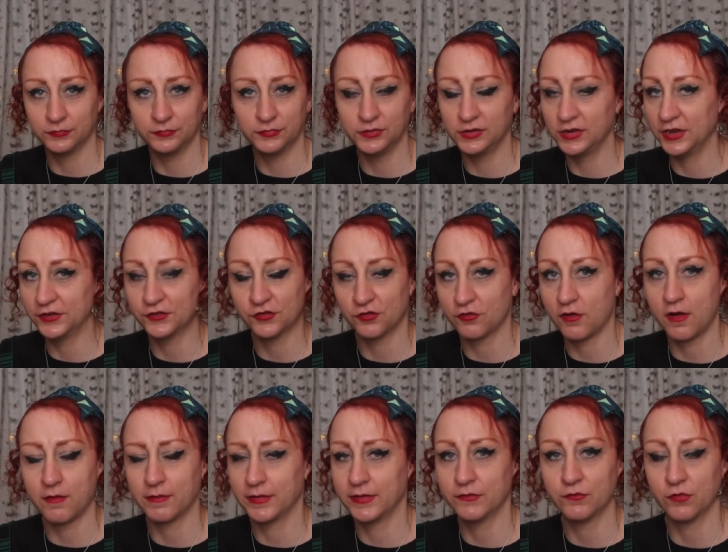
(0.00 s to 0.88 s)

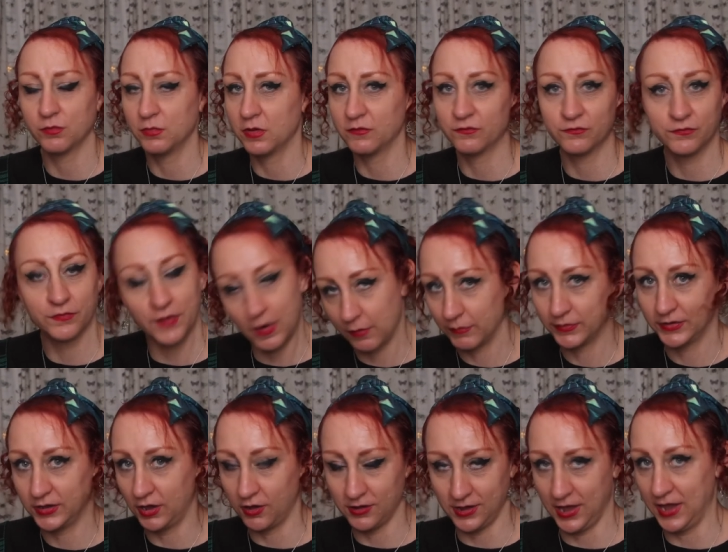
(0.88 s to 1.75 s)
literary from a
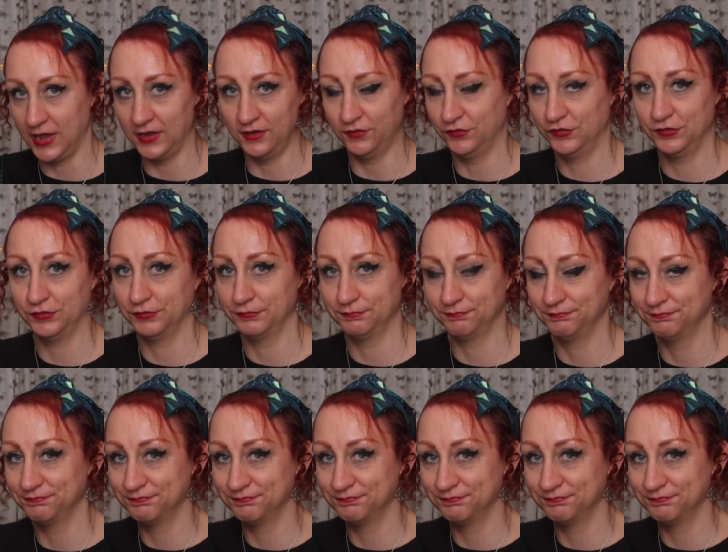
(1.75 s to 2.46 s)
very young age.